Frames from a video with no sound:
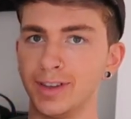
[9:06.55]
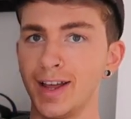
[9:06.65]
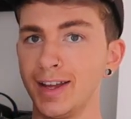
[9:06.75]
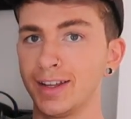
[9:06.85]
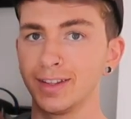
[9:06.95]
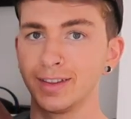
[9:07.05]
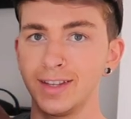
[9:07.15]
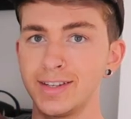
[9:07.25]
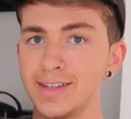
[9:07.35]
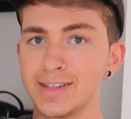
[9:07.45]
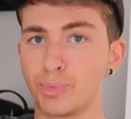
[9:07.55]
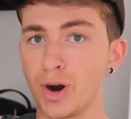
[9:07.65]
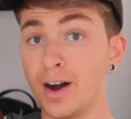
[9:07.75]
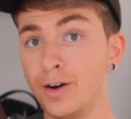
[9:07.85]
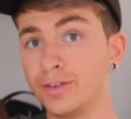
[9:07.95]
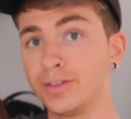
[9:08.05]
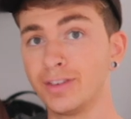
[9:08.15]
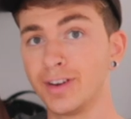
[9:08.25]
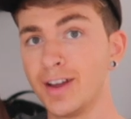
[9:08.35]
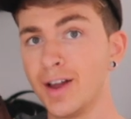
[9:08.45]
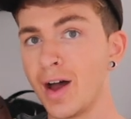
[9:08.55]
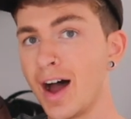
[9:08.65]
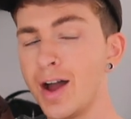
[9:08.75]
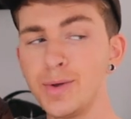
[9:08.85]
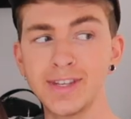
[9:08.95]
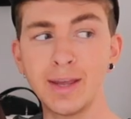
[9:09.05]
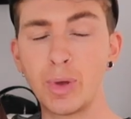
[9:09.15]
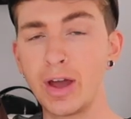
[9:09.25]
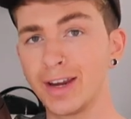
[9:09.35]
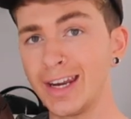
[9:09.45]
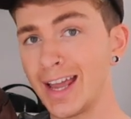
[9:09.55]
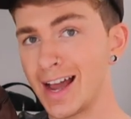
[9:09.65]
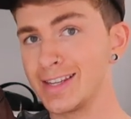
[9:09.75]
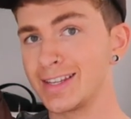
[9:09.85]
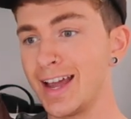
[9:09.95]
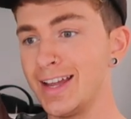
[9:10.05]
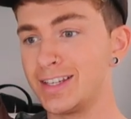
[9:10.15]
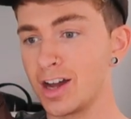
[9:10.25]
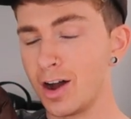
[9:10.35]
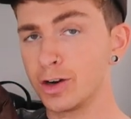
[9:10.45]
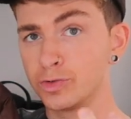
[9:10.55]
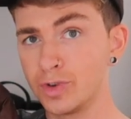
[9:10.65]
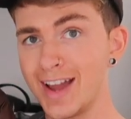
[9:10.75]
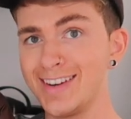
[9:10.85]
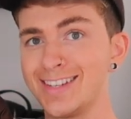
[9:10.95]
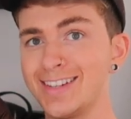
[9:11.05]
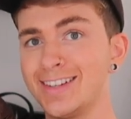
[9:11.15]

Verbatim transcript: Like, this is brown. I would say burgundy has a dark red